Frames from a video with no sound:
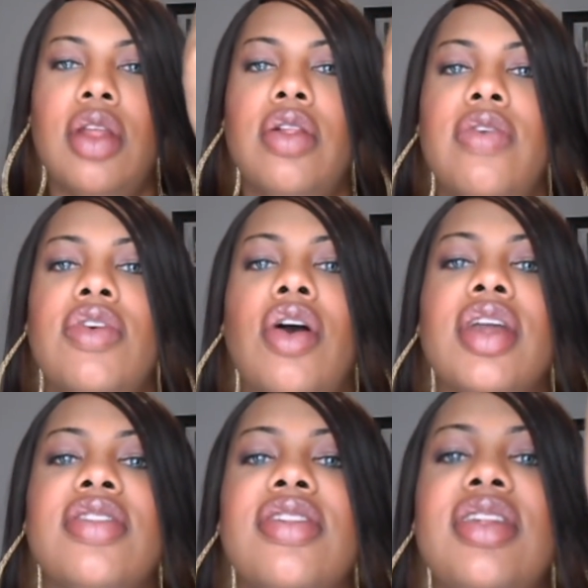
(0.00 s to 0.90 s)
I don't know if y'all
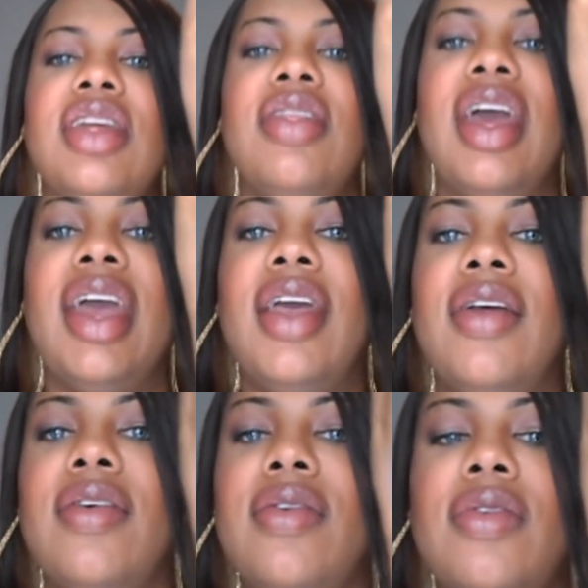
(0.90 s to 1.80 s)
can see that.
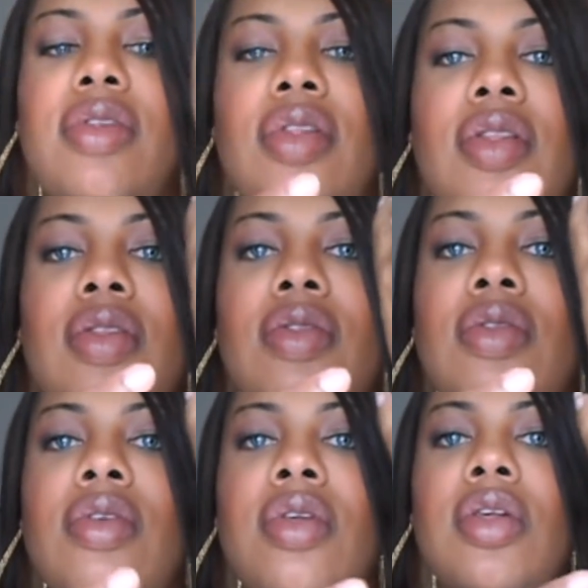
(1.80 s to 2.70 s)

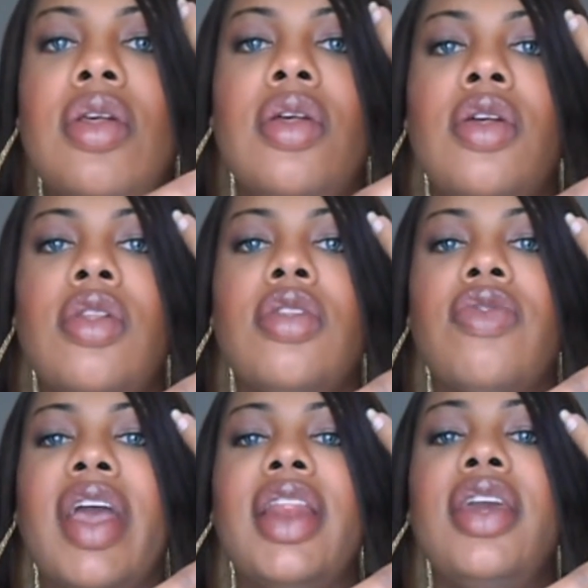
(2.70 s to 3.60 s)

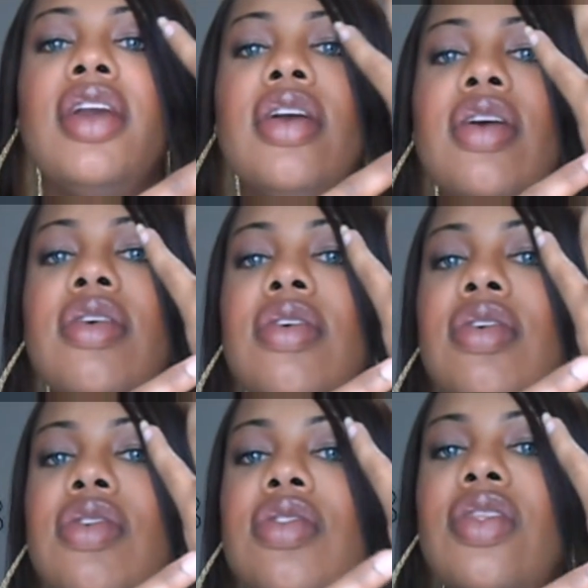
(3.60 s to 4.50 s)
It's right here.
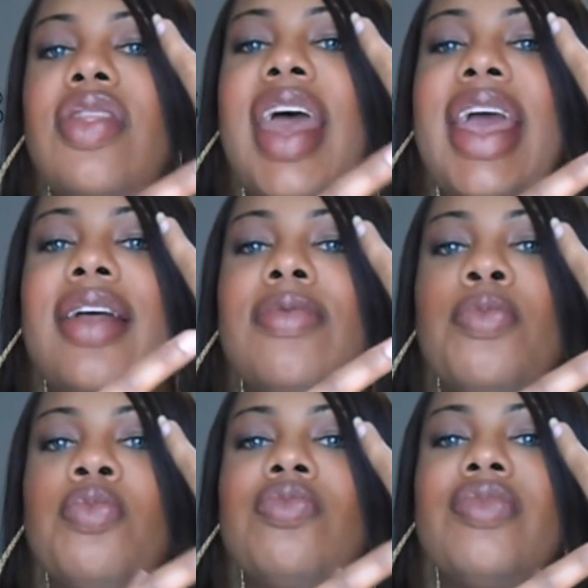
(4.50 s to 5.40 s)
That,
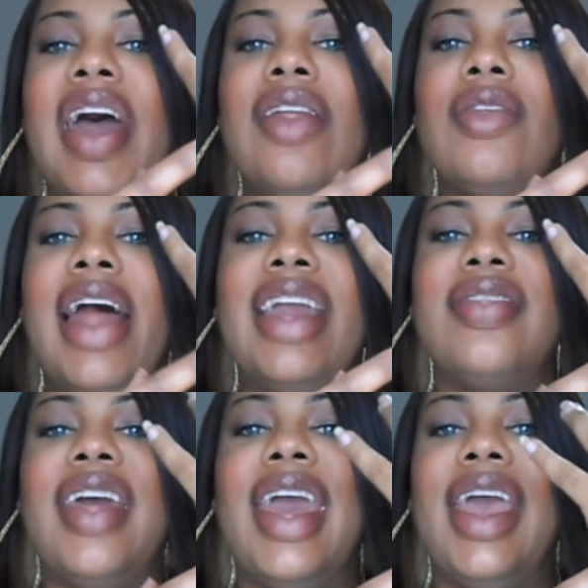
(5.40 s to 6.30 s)
I don't
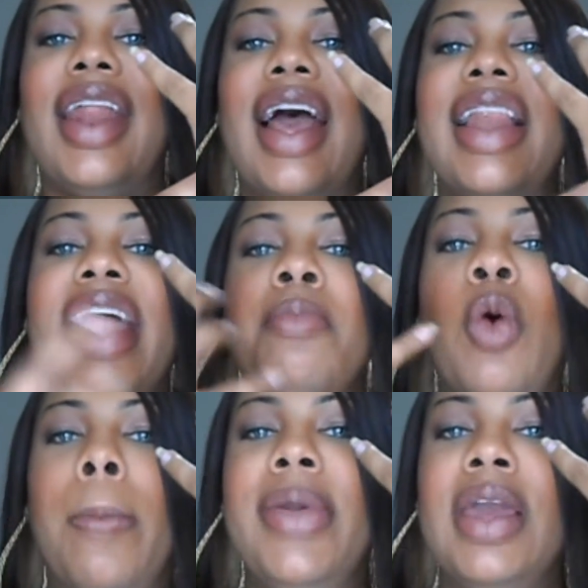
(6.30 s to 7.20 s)
like that. I like
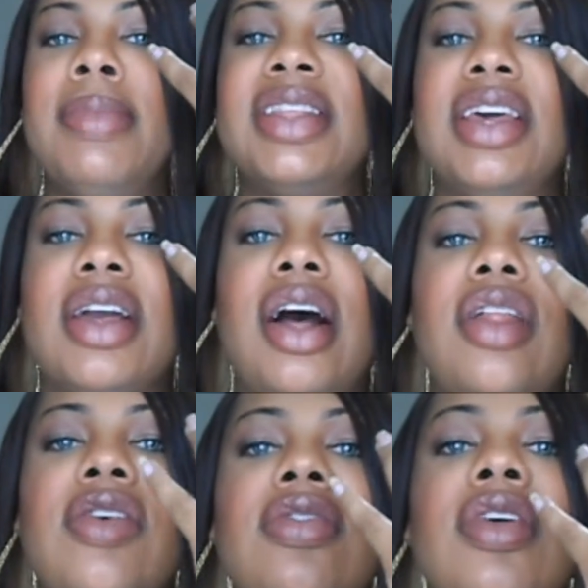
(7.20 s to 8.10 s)
more pigmented
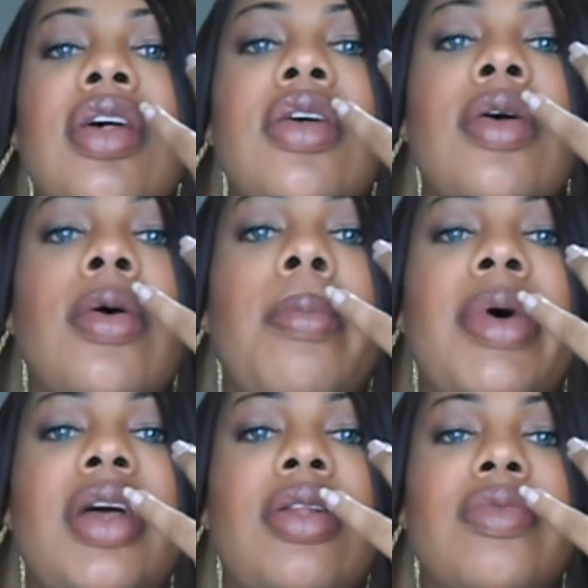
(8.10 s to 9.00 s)
colors,
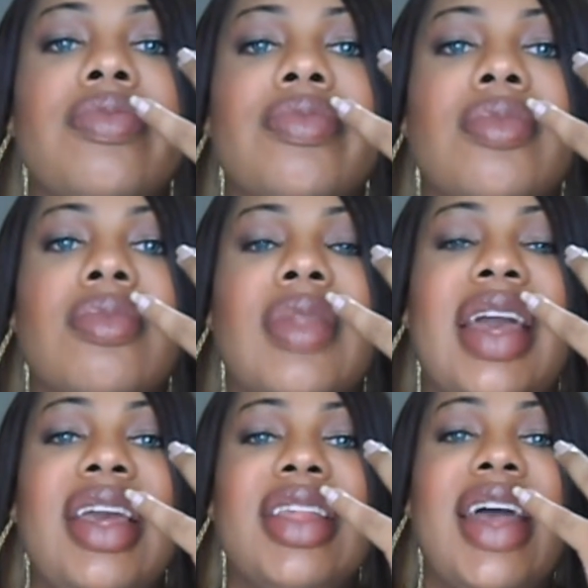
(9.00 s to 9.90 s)
but
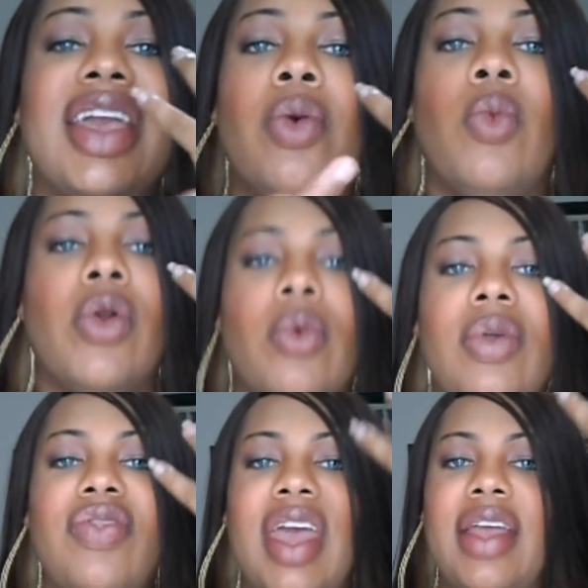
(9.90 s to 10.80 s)
I guess I can work
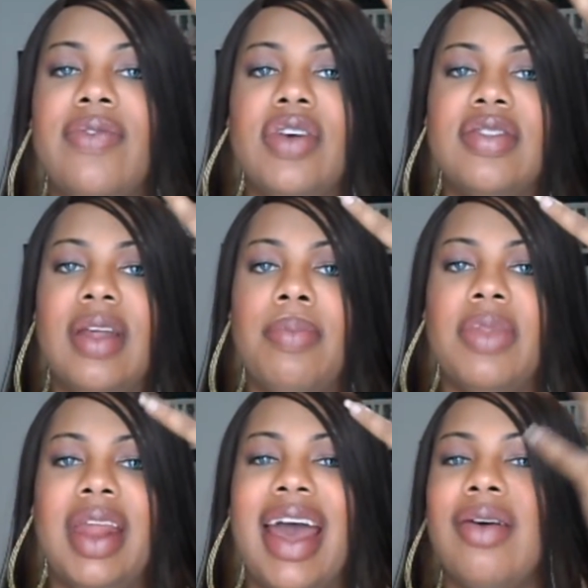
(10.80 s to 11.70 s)
with that for
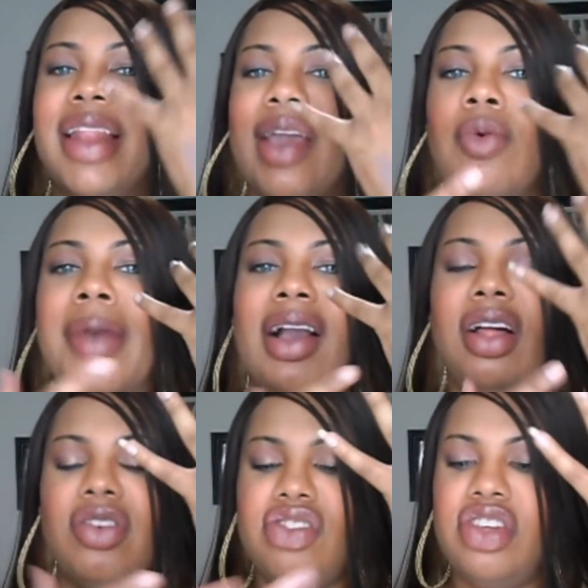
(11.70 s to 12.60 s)
something. I don't like when my
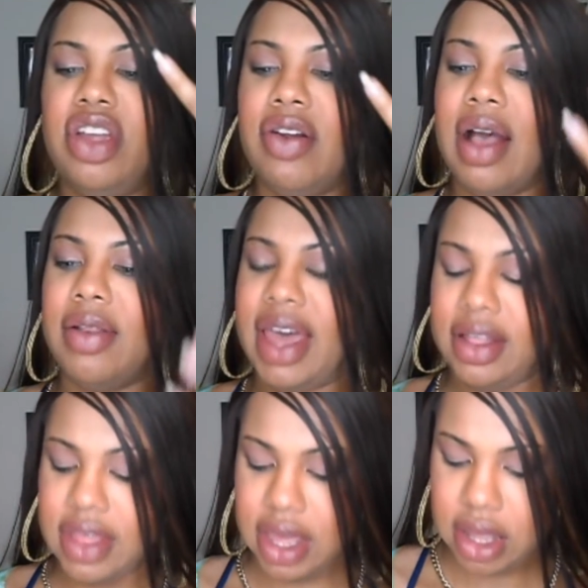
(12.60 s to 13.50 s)
colors sheer out
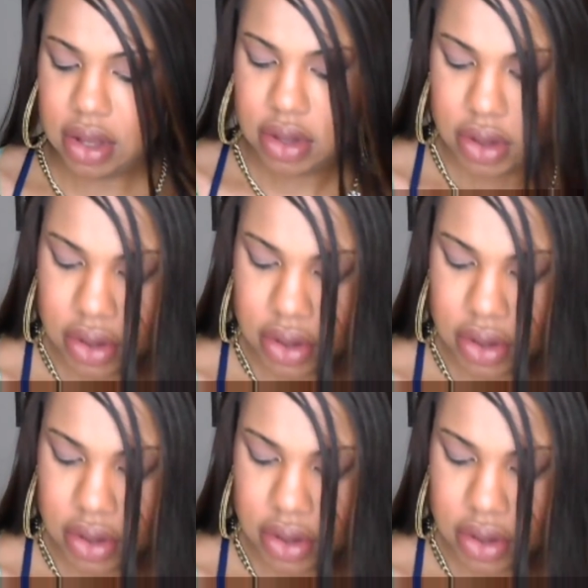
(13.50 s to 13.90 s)
like that.